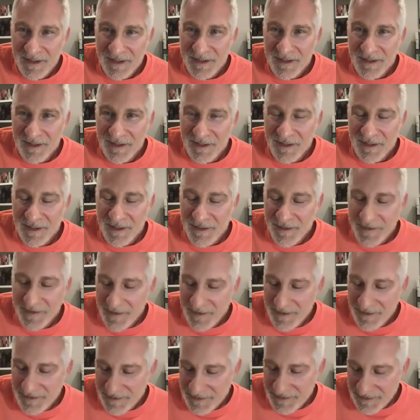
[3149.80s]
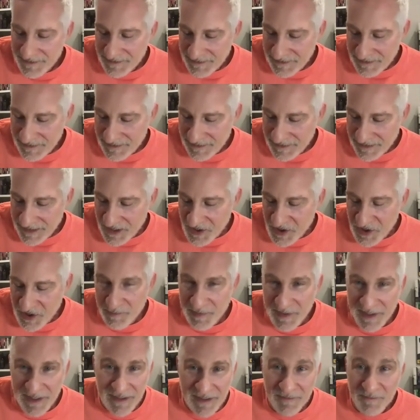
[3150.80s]
uh,
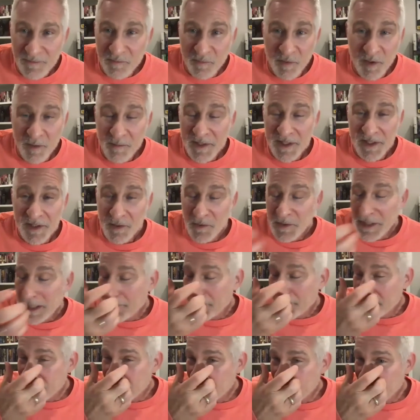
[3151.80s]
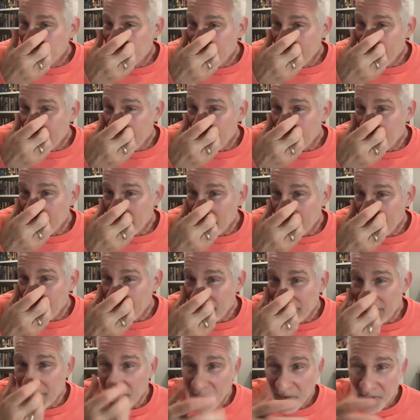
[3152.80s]
KGB woman who happens to be there, and
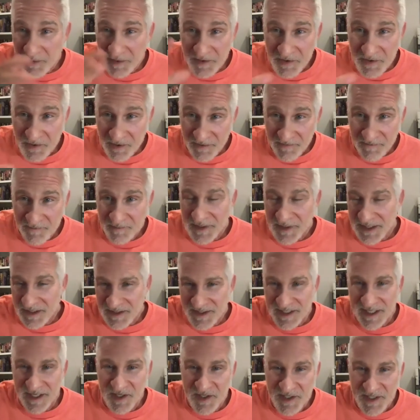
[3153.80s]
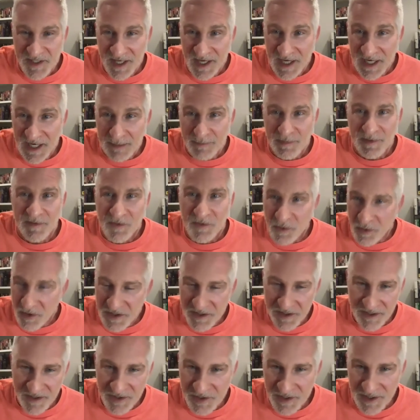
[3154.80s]
you know they're sort of being set aside. But of
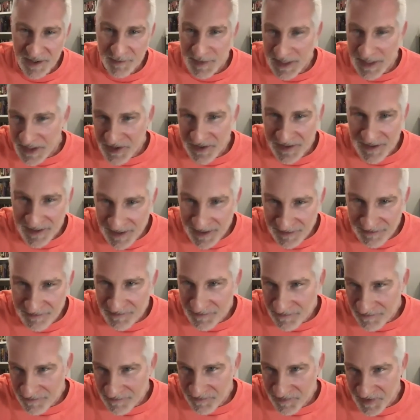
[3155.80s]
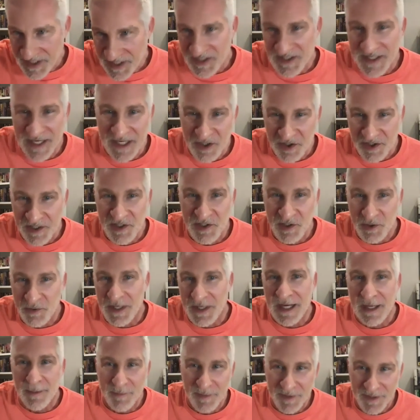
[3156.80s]
course, as you can imagine, then things actually do
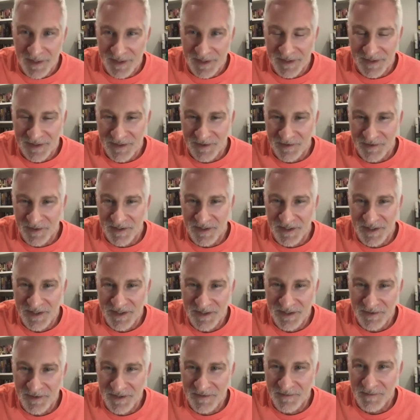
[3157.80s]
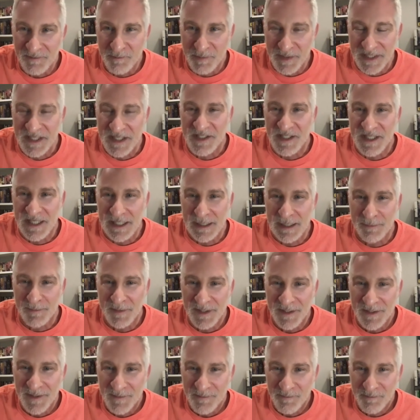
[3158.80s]
happen, and sort of this sort of B team,
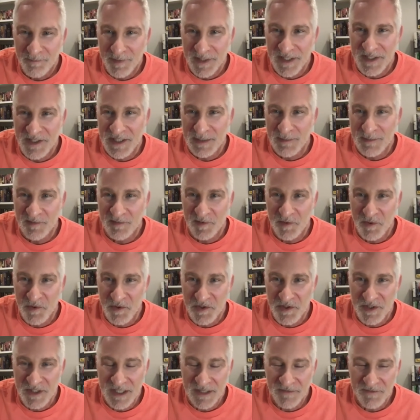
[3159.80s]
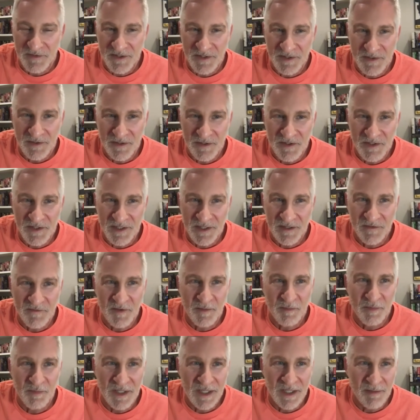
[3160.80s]
B team of losers have to sort of solve the
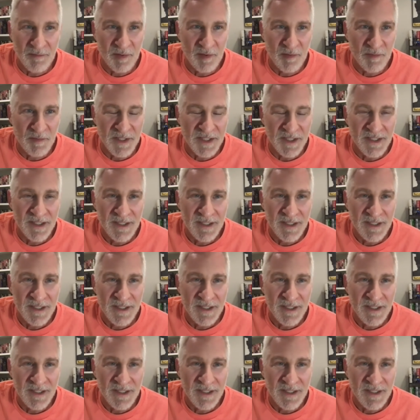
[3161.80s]
problem. And